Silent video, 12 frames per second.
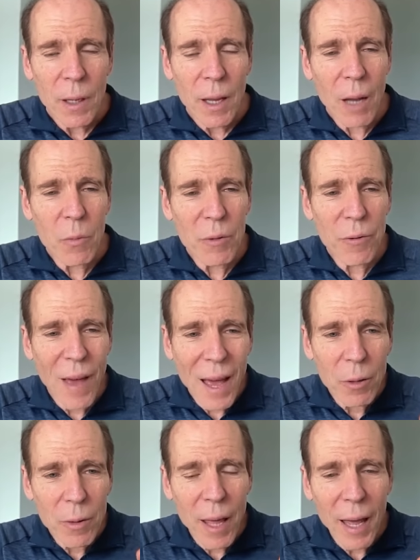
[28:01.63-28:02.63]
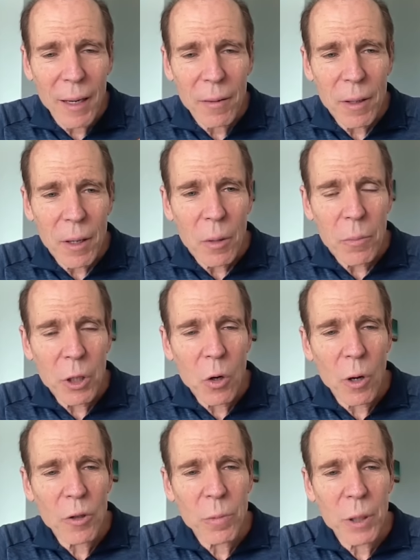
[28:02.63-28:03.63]
And we found that
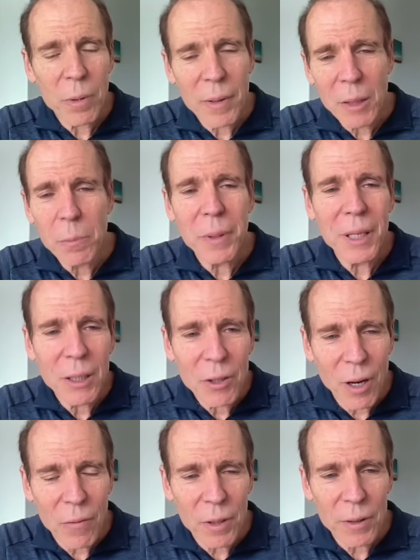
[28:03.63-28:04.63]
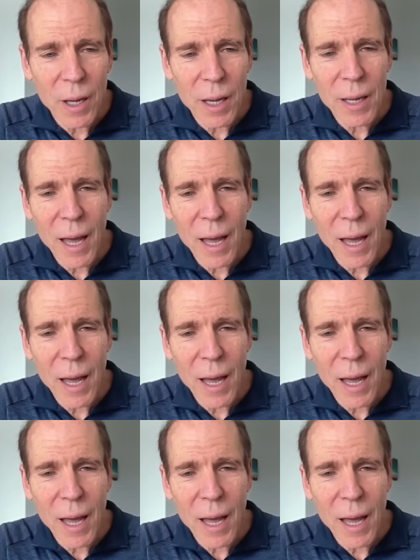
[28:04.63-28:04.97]
because people ate beans every day